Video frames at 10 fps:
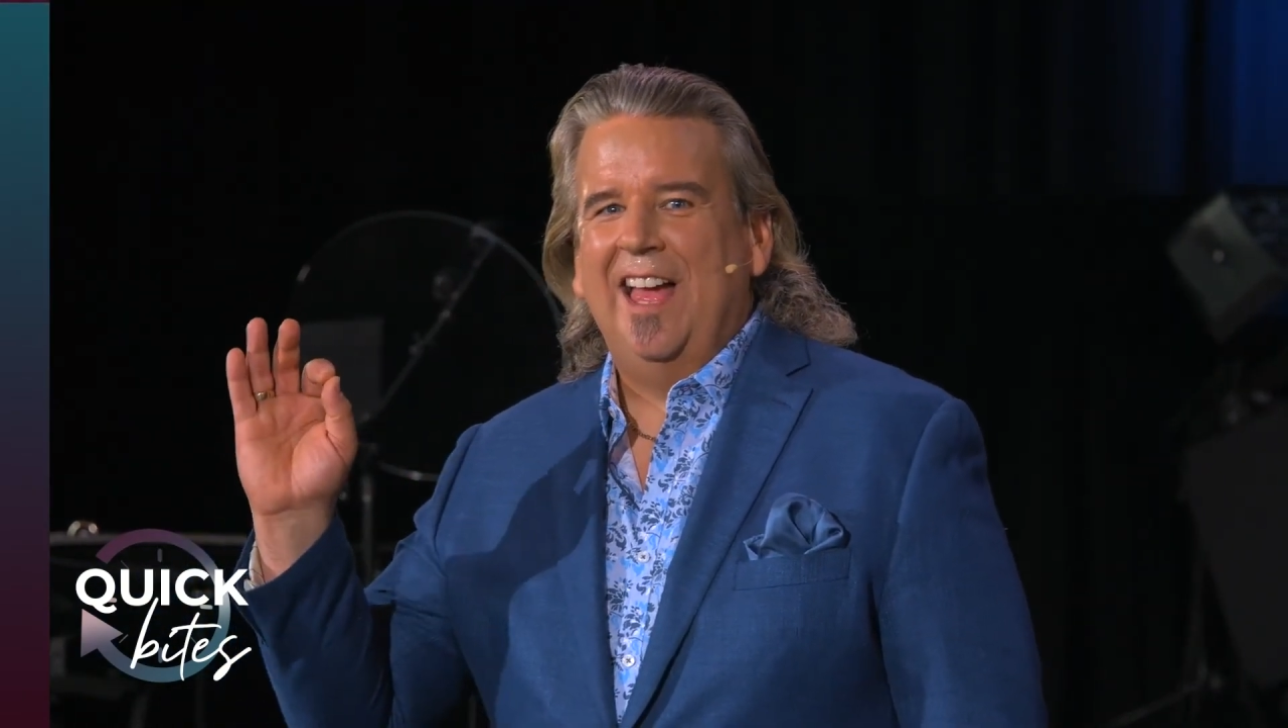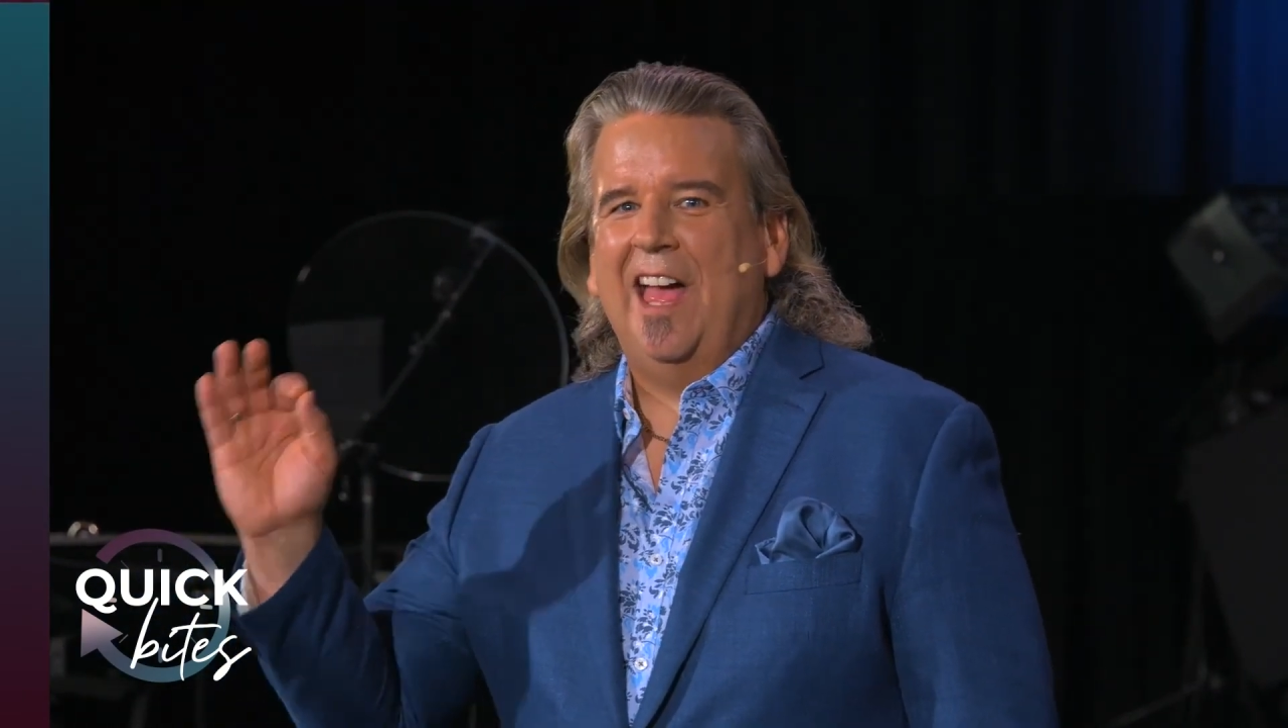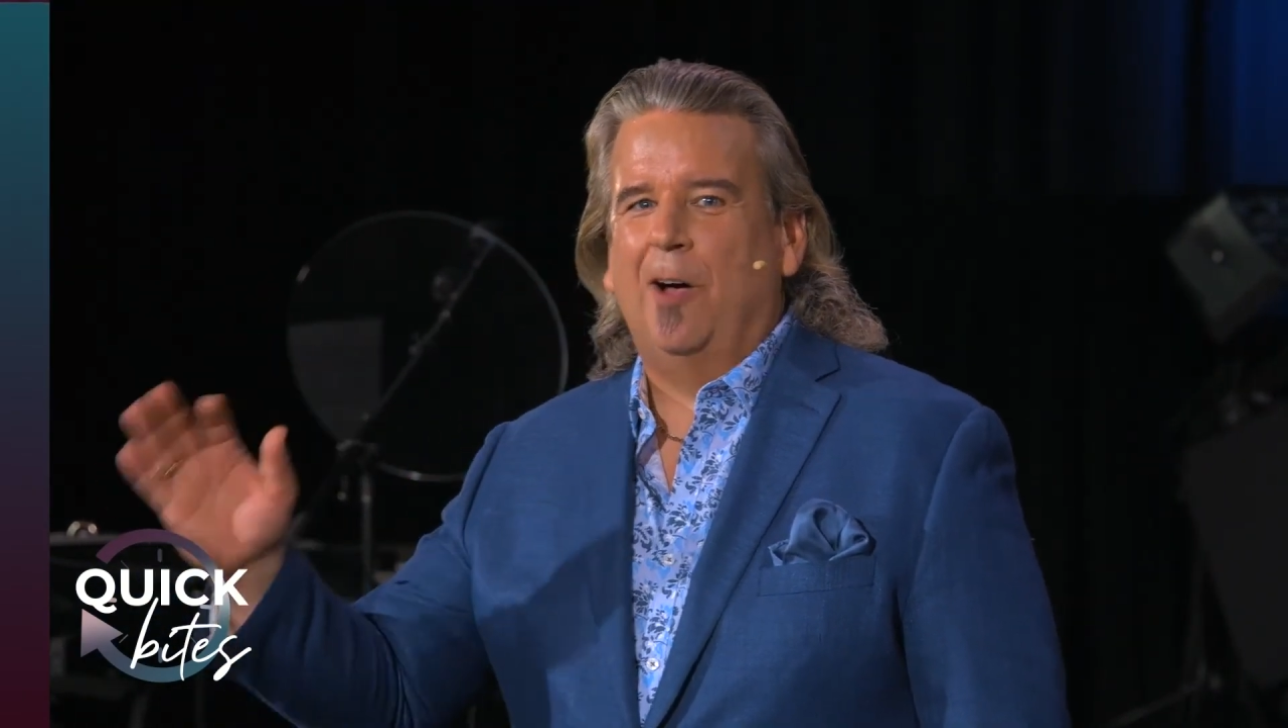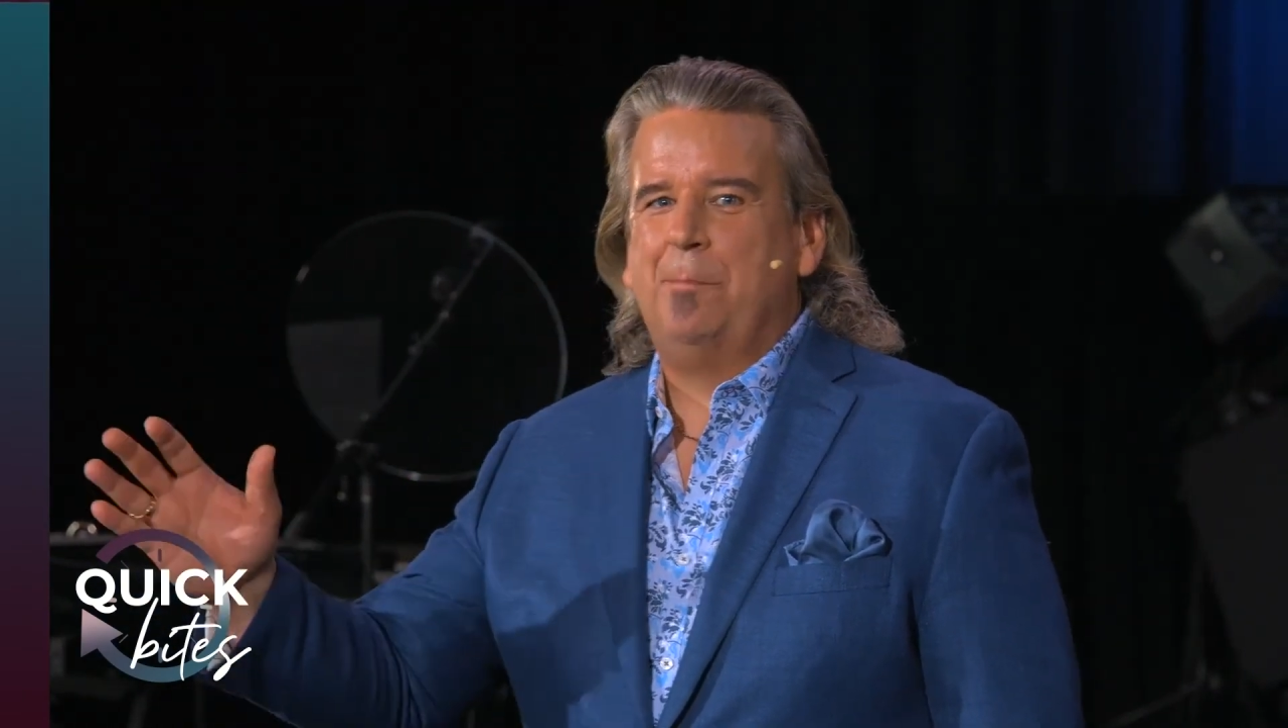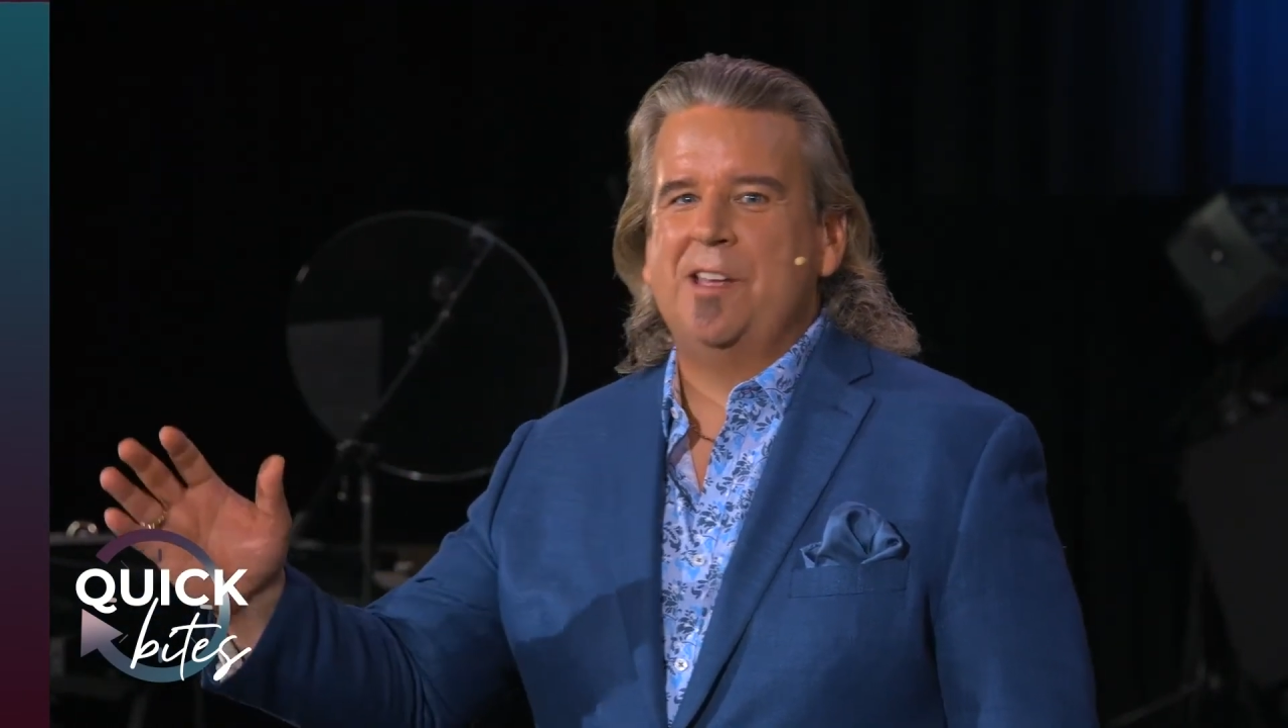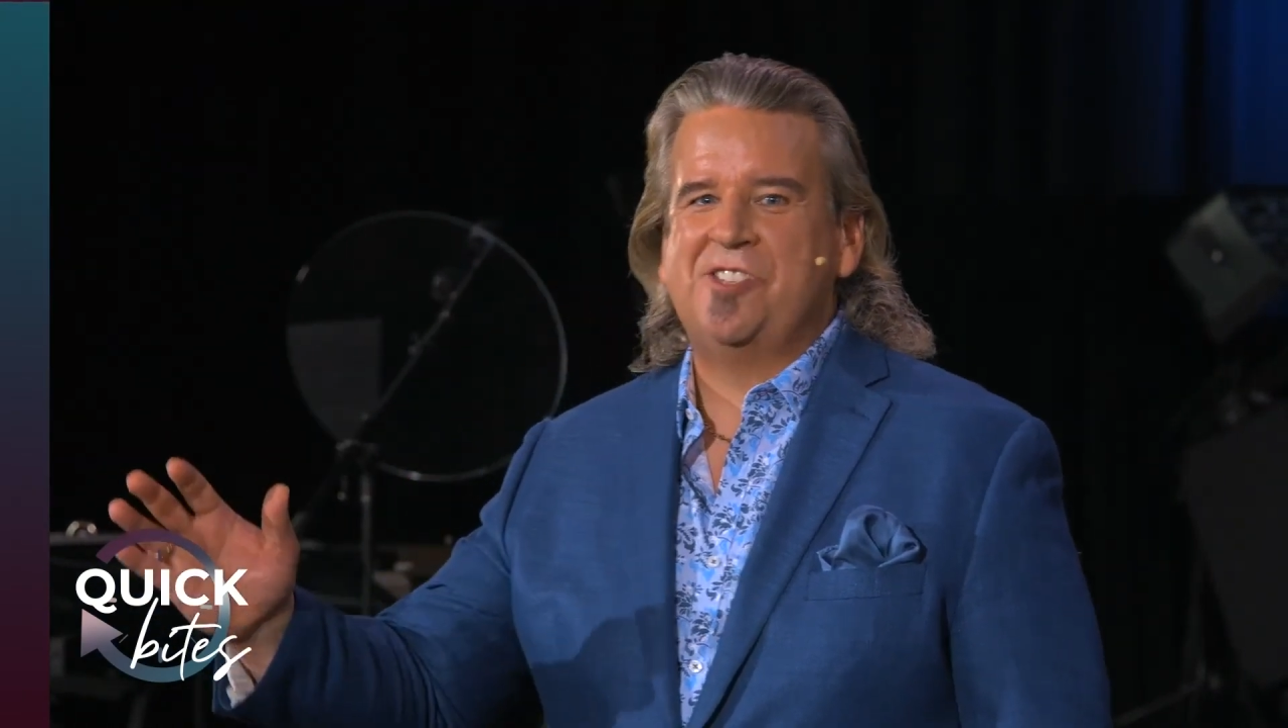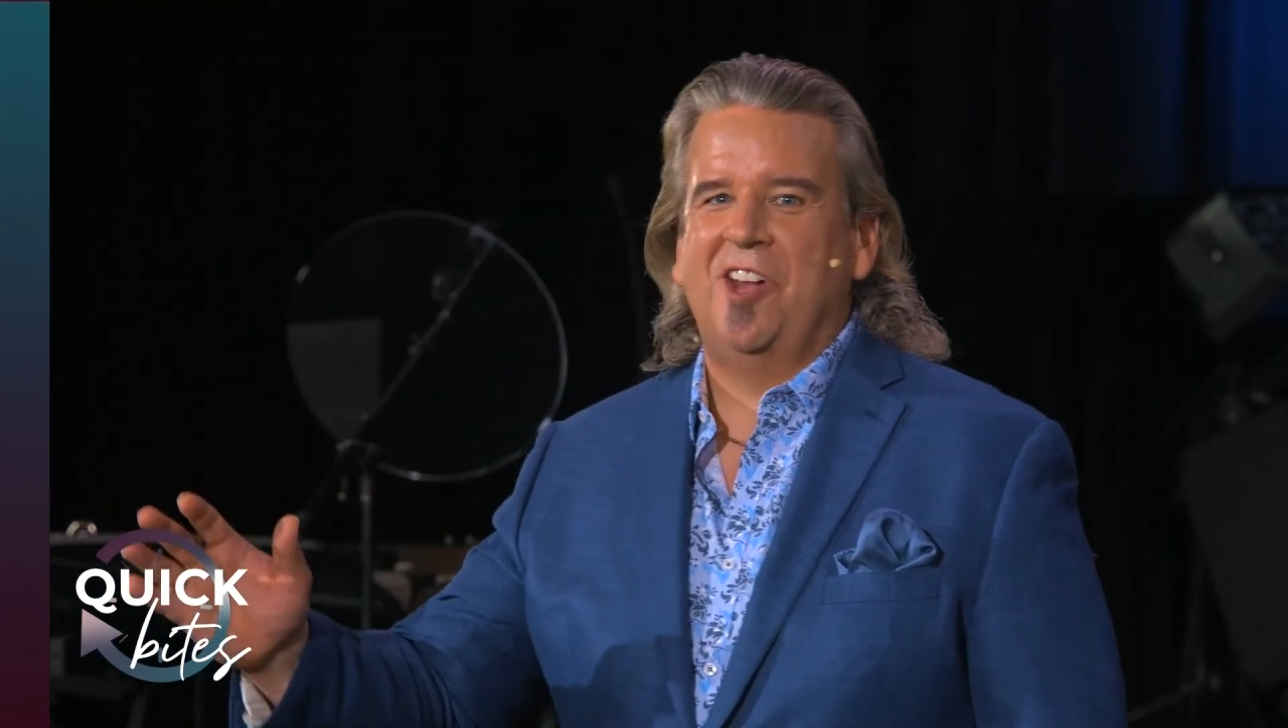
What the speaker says: help us